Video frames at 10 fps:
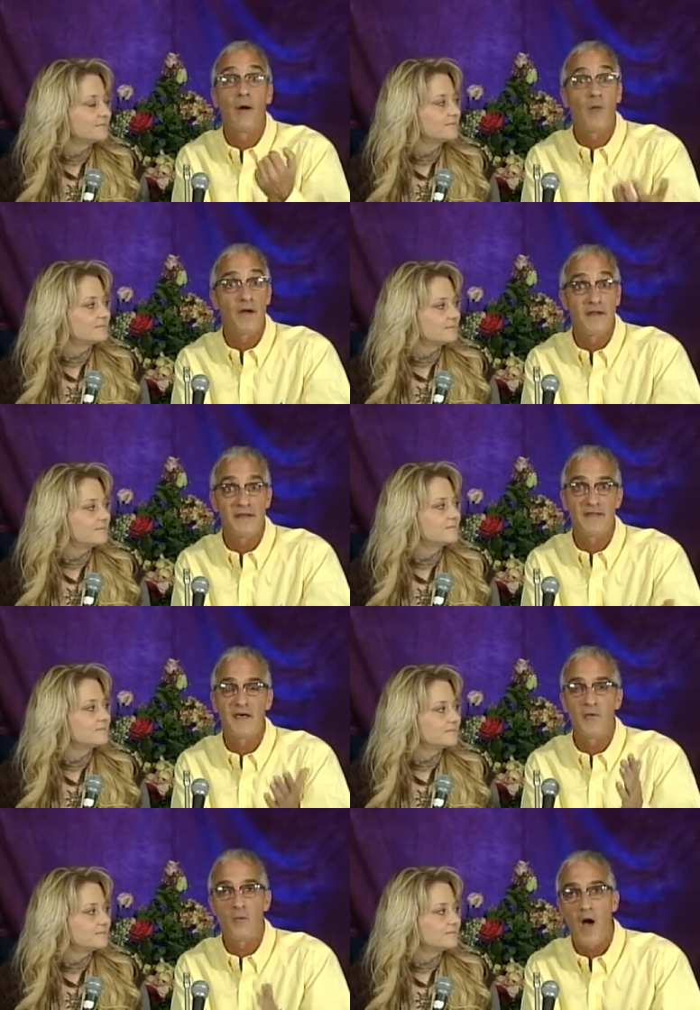Speaker 1: what it is that
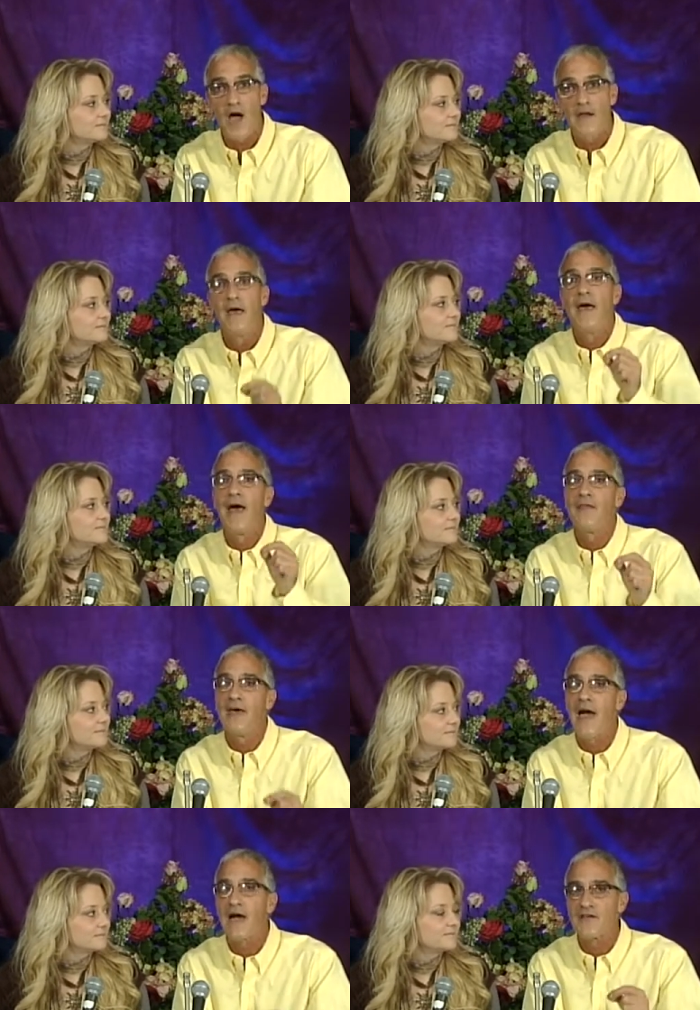you want, and
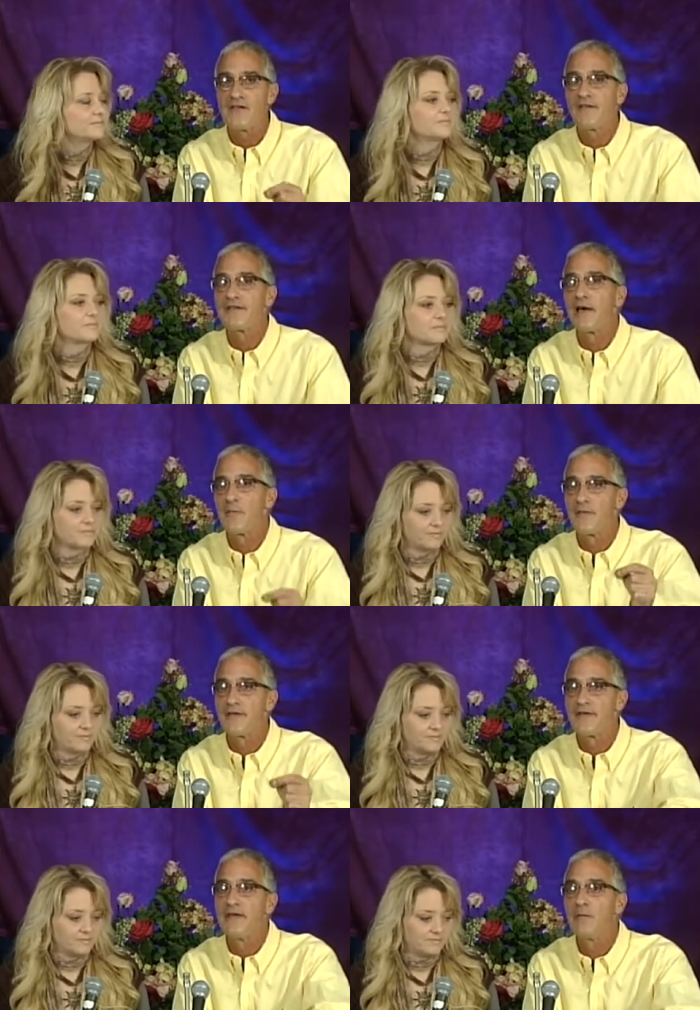the action step will
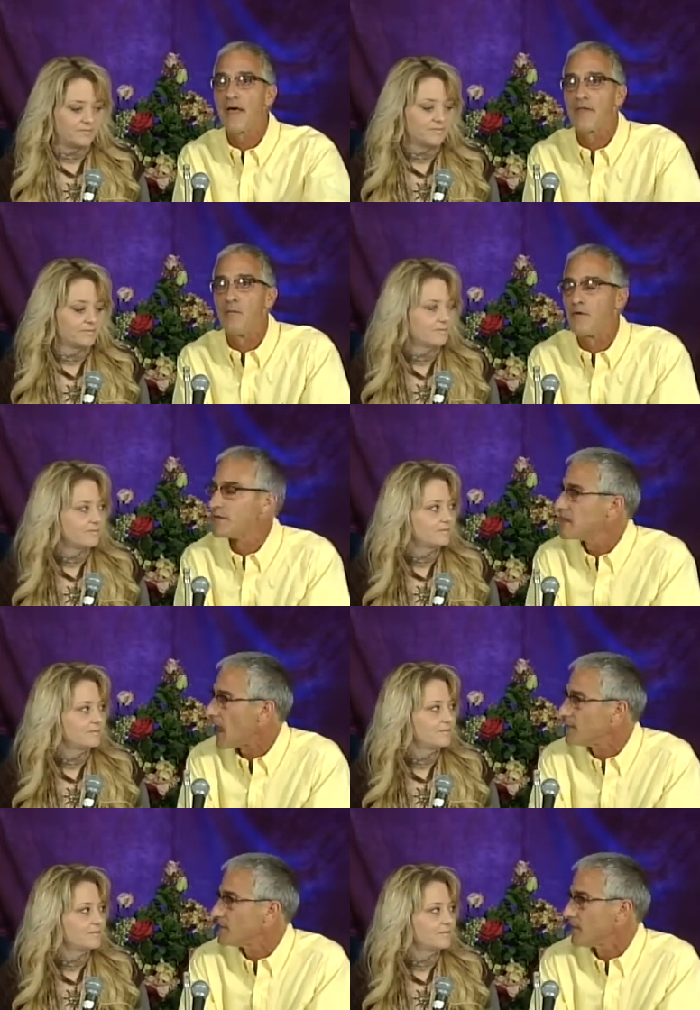seem like the most
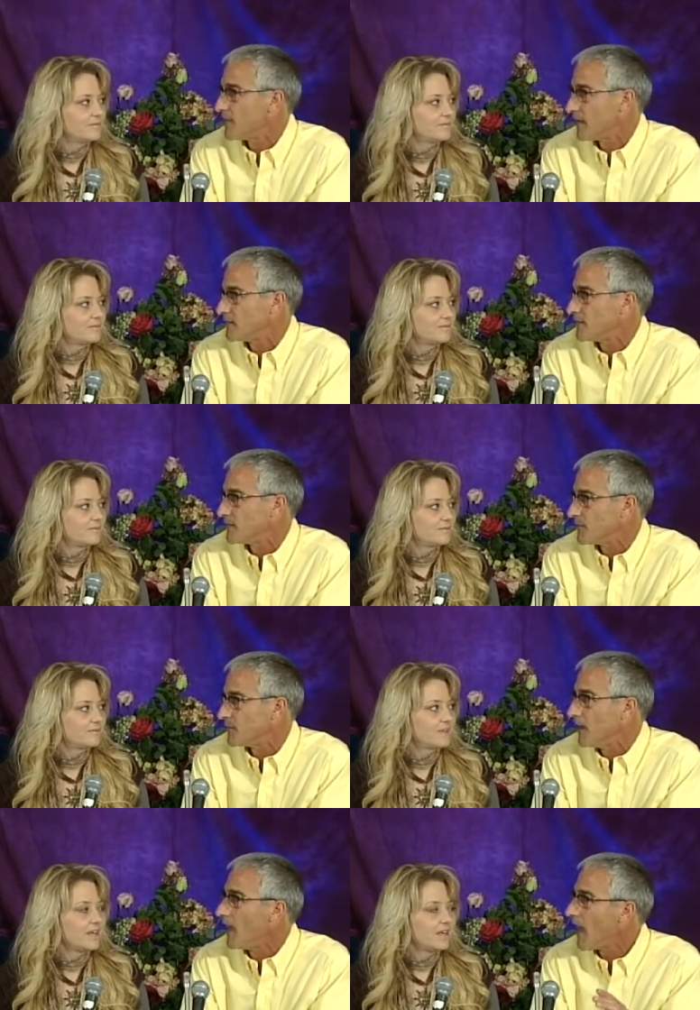logical thing to
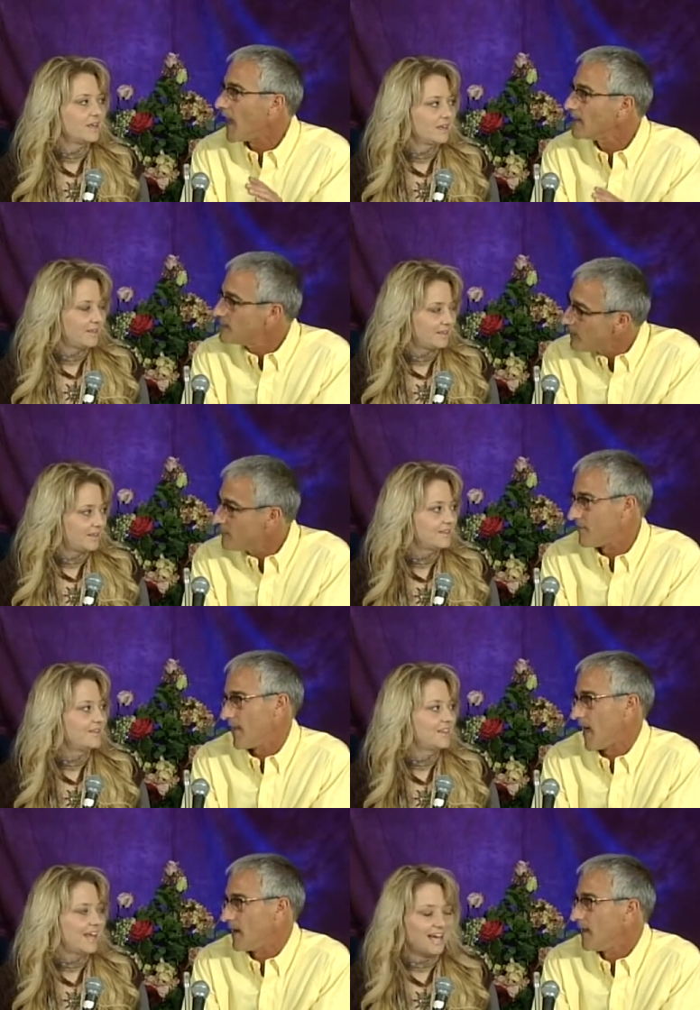do. I love
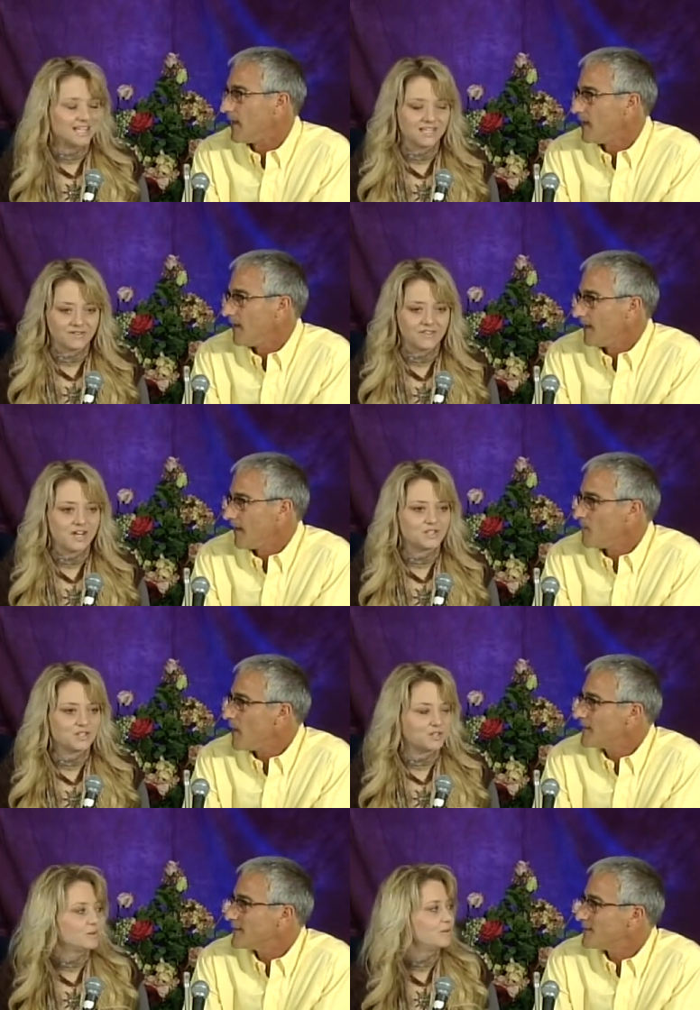that.
Speaker 2: I love
Speaker 1: that, it
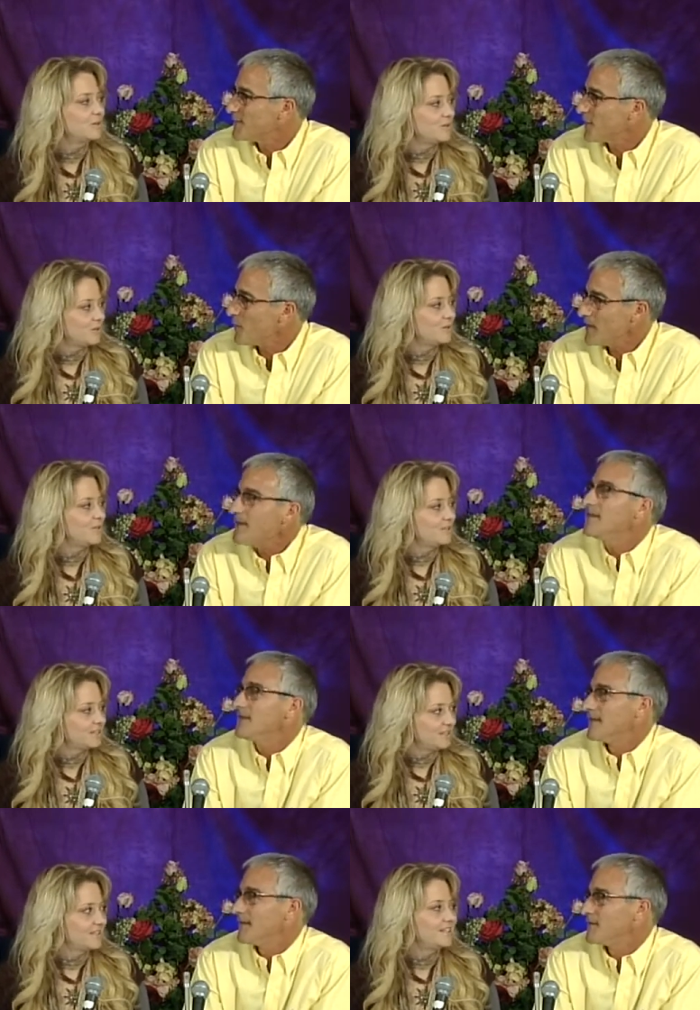too. It makes it so
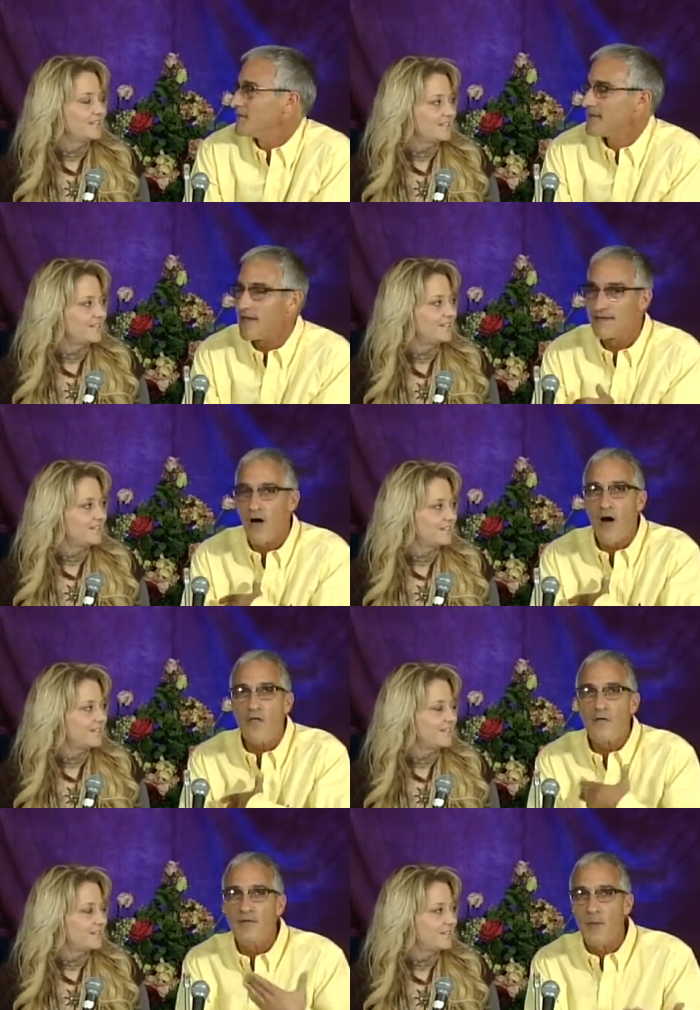easy. It just takes all
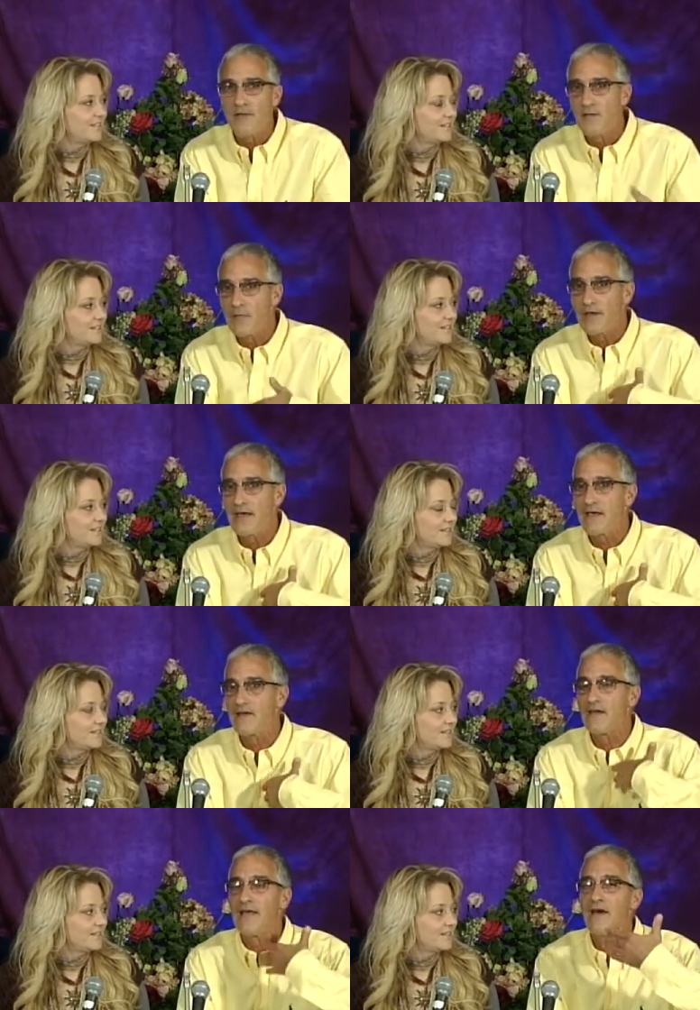the responsibility
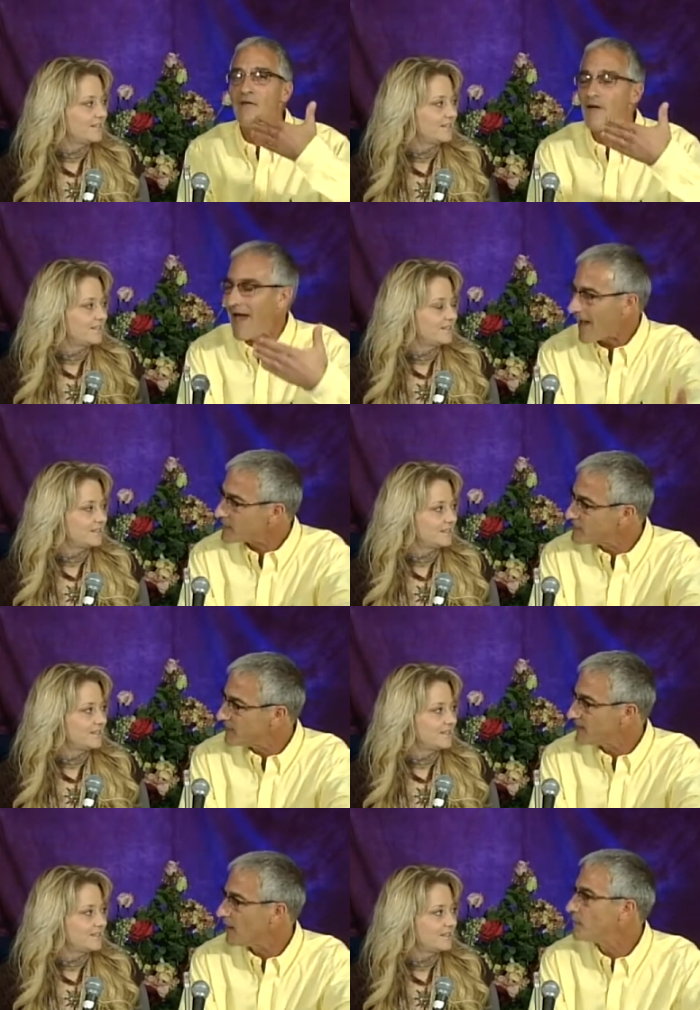in, in, of
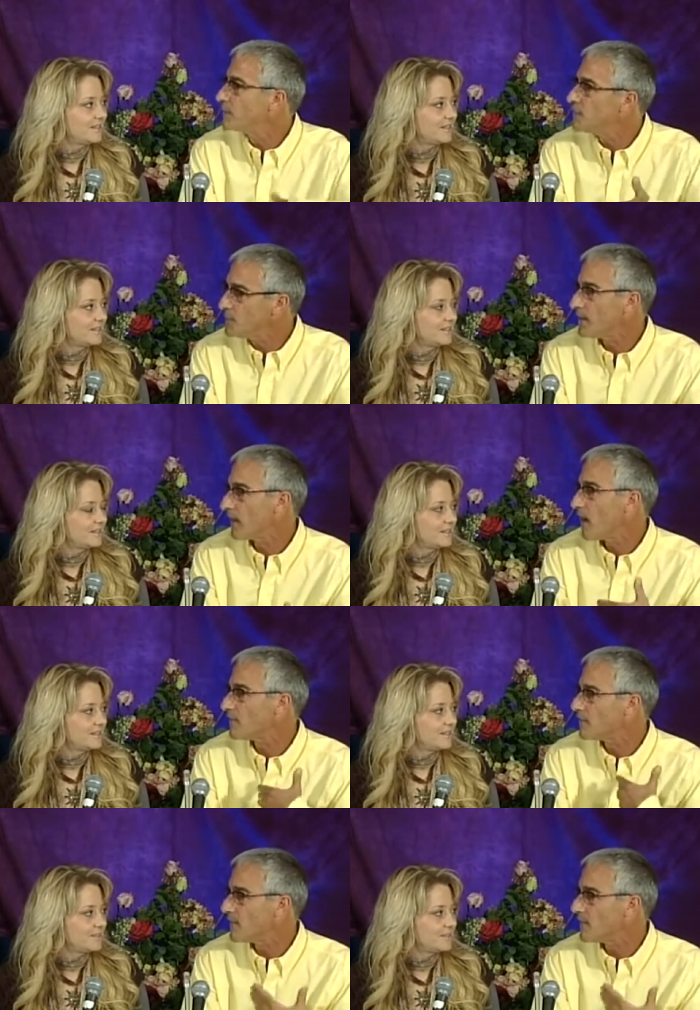action, of doing, off of